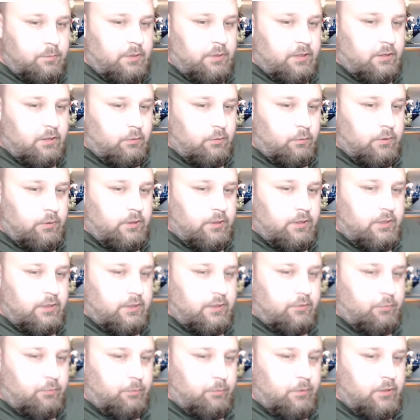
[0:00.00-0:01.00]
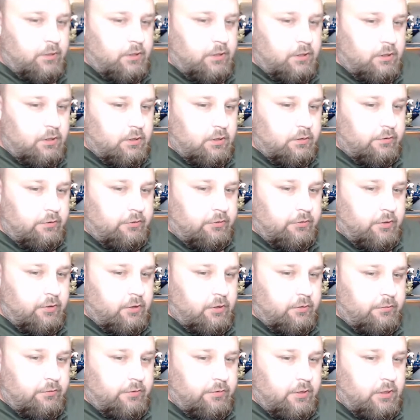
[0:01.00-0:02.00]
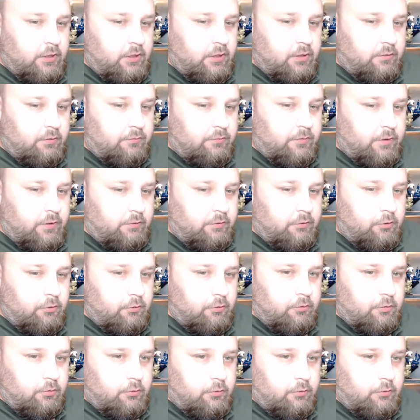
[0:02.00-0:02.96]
pack away as many of the 5.2